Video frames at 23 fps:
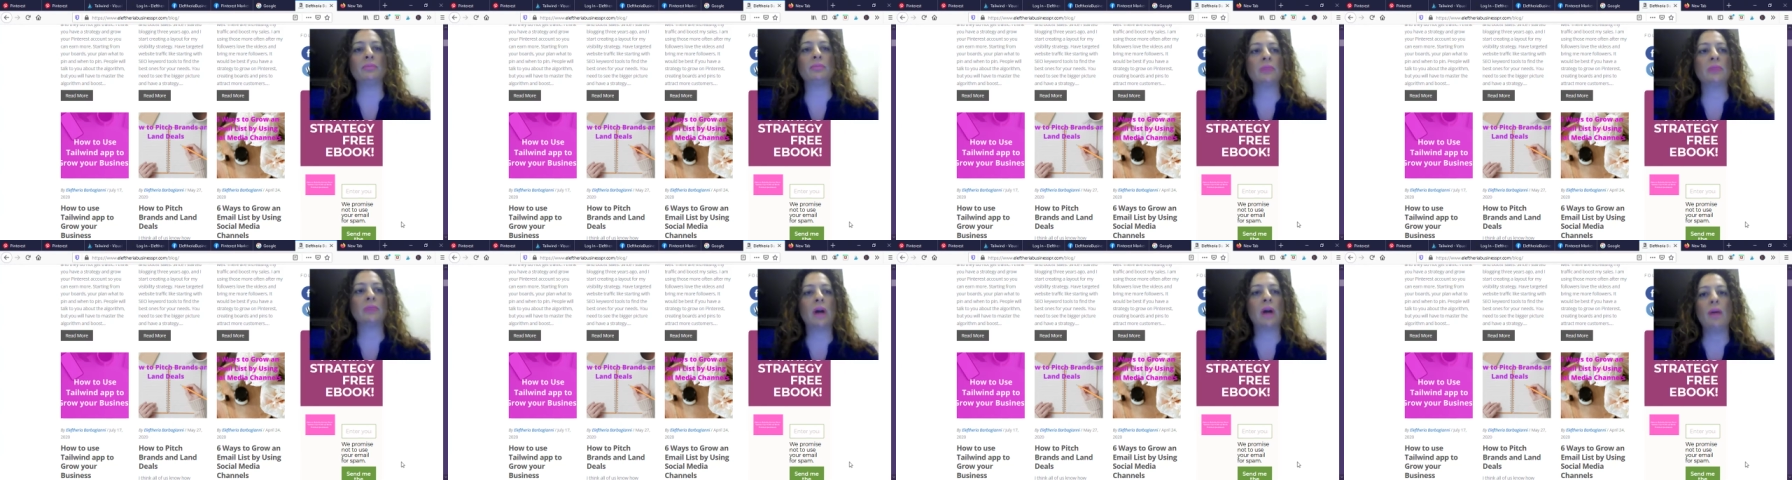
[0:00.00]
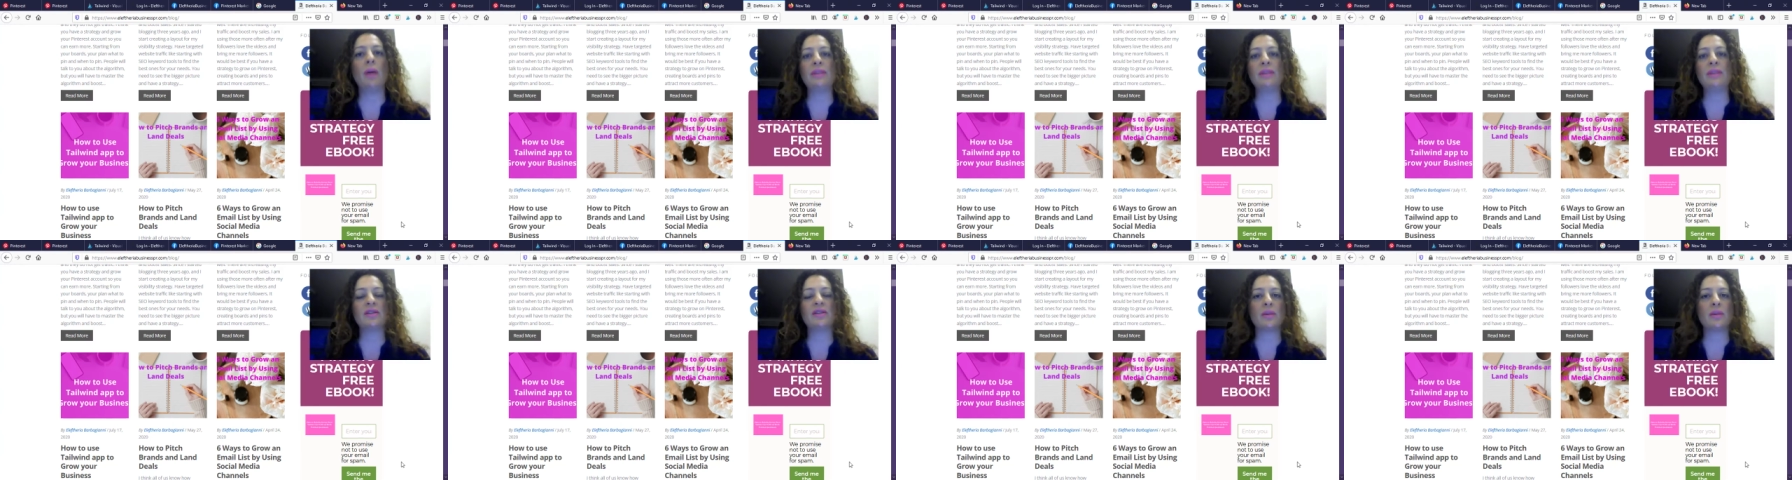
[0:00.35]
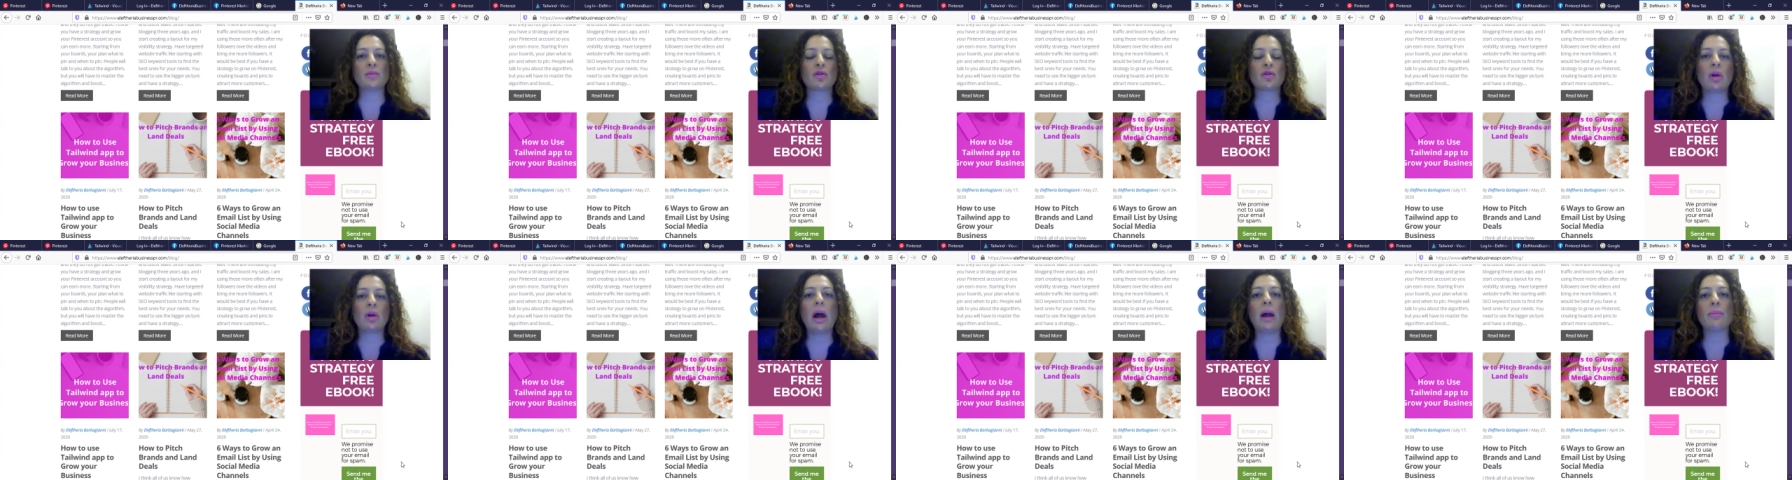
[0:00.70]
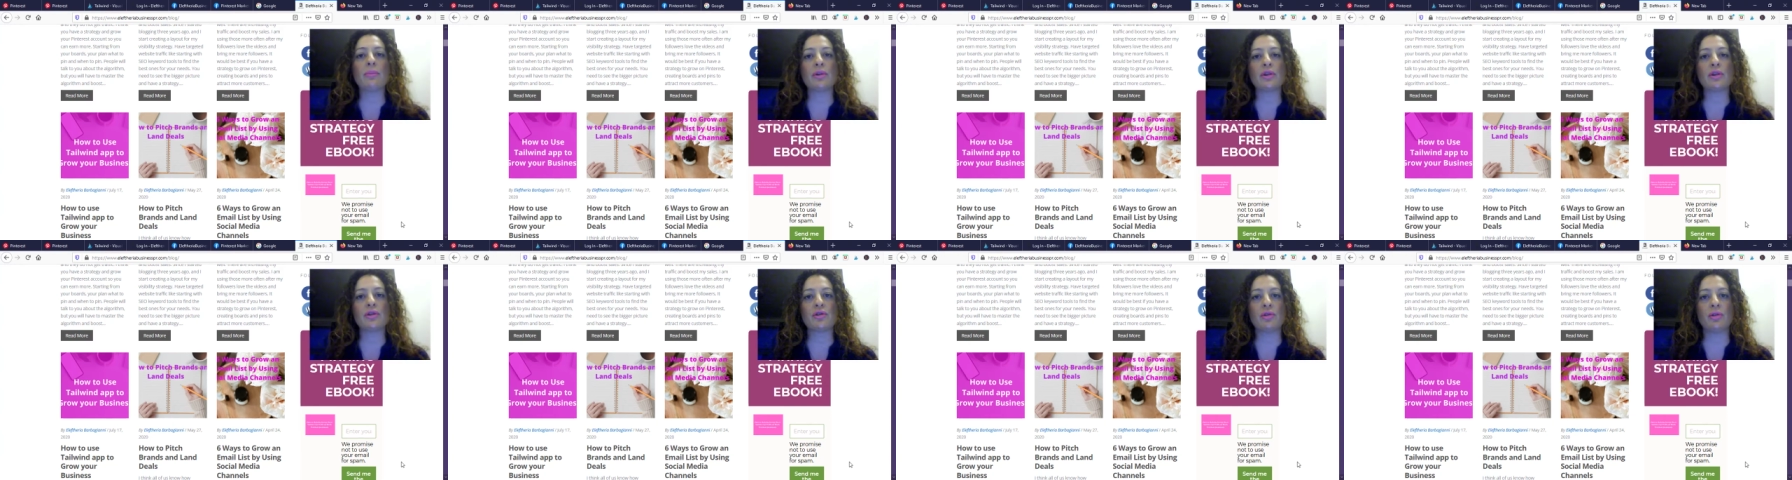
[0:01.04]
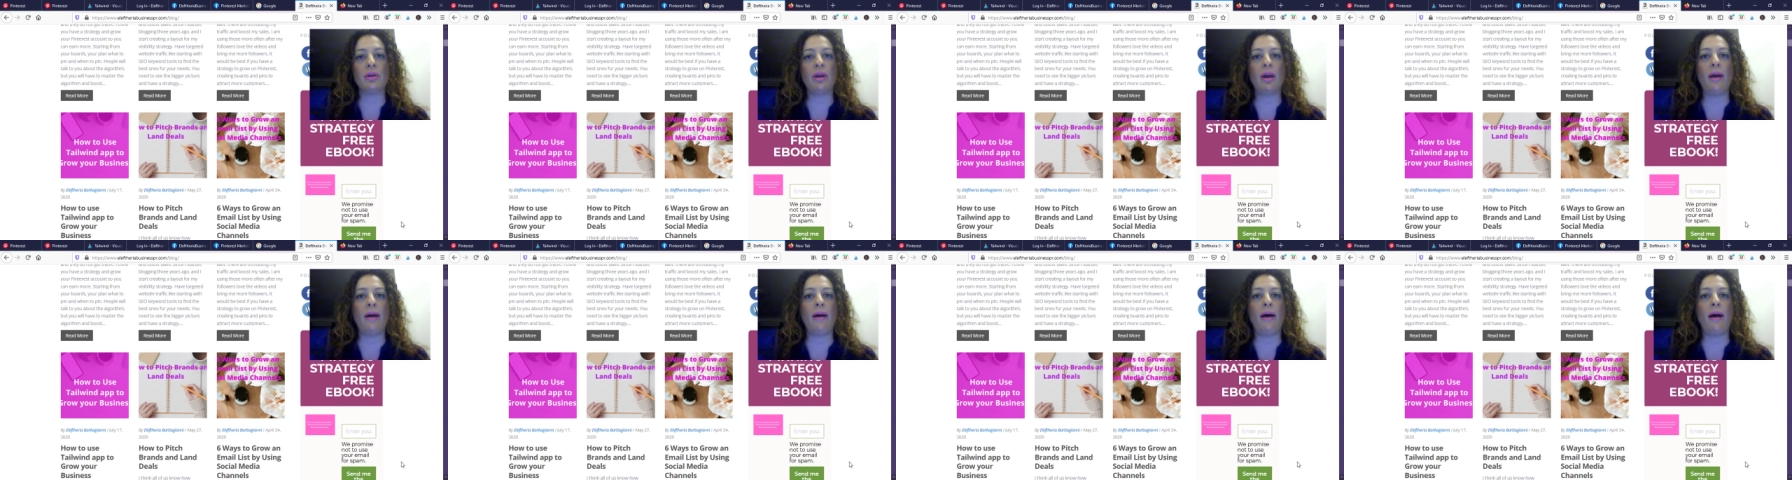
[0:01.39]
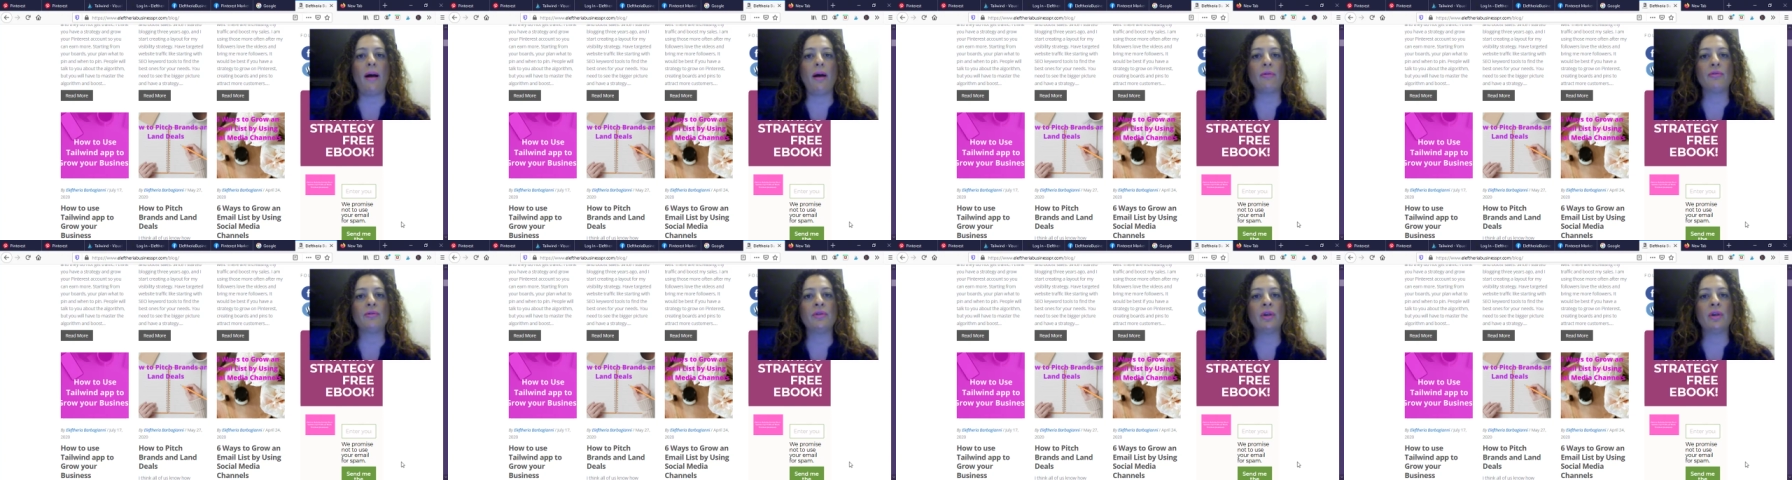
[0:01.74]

How many subscribers do you have?